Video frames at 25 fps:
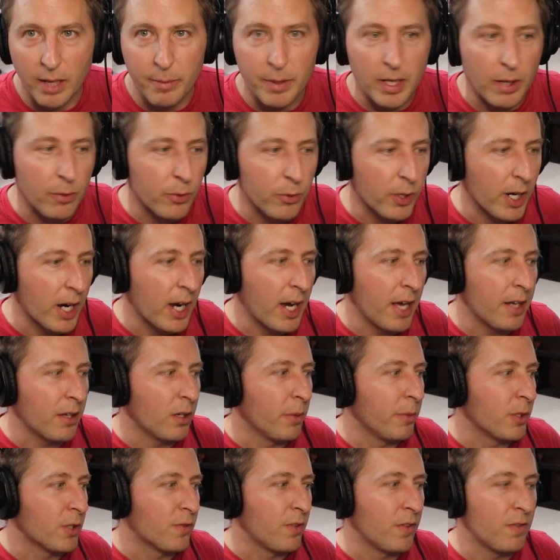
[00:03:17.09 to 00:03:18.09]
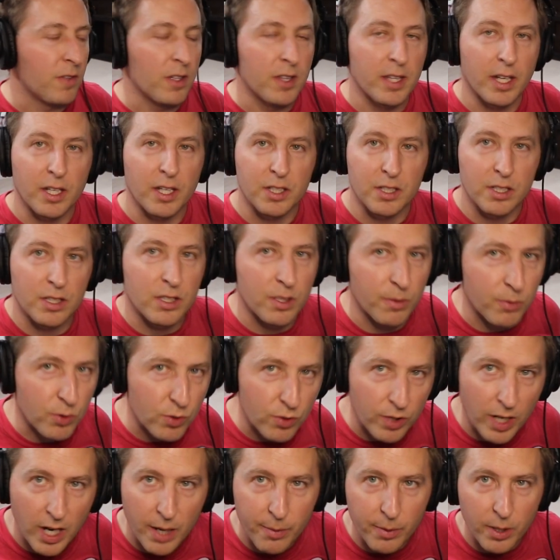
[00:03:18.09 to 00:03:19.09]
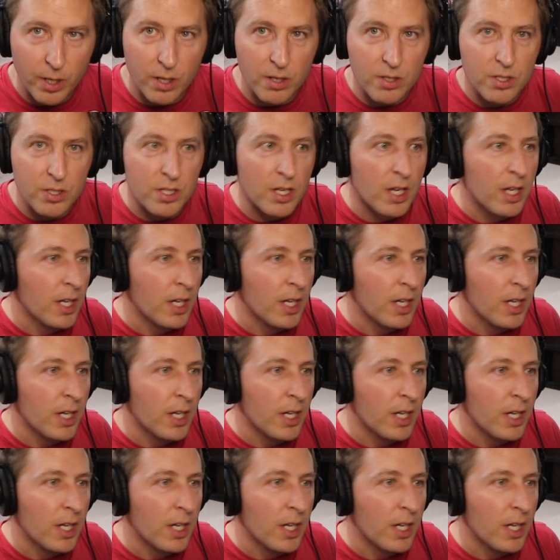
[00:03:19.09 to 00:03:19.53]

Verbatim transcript: I mean, we're at almost 50,000 subscribers.